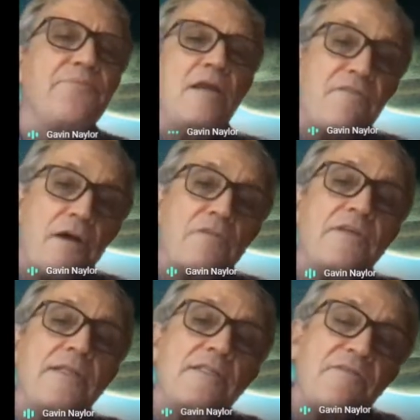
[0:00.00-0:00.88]

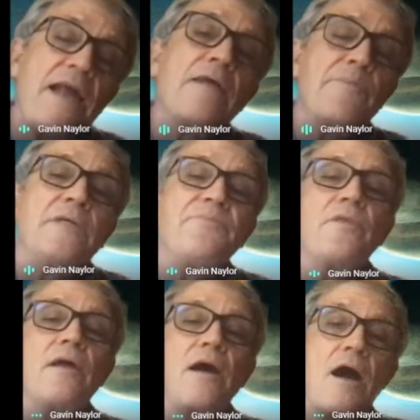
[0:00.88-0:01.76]
involved in the development
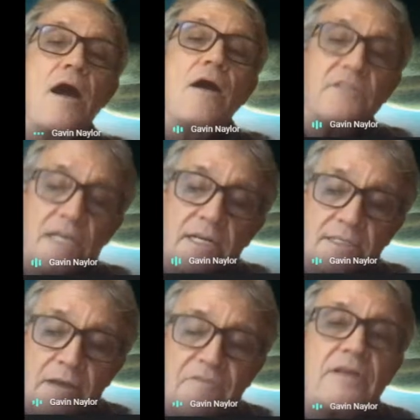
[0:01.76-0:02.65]
are
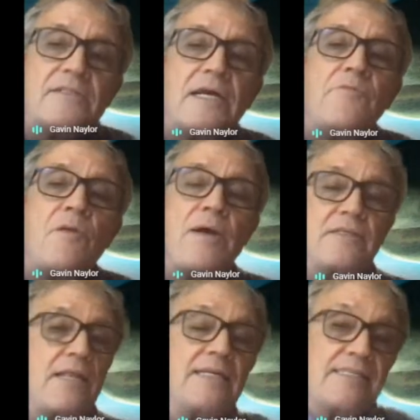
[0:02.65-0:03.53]
genotype-phenotype
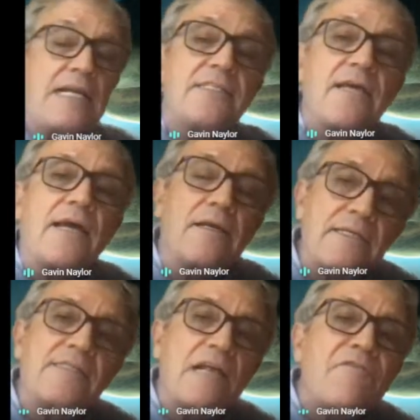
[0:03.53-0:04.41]
robust. Like cell
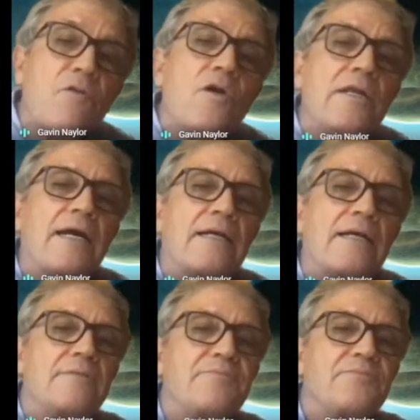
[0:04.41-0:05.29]
cycle is
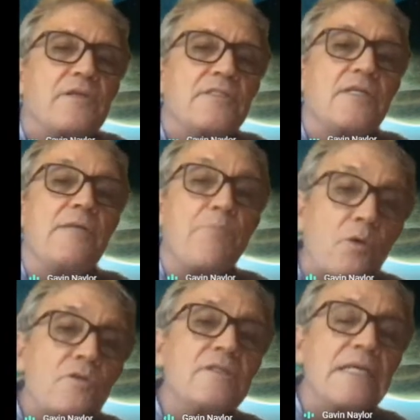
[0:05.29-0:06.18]
self-organized. It's an
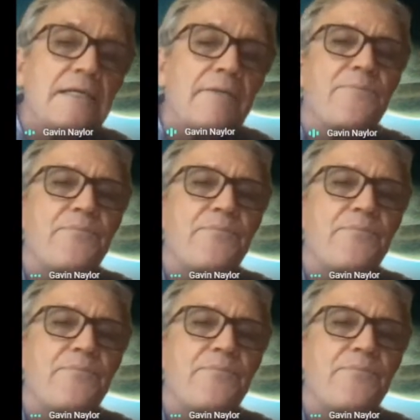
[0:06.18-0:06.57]
important thing.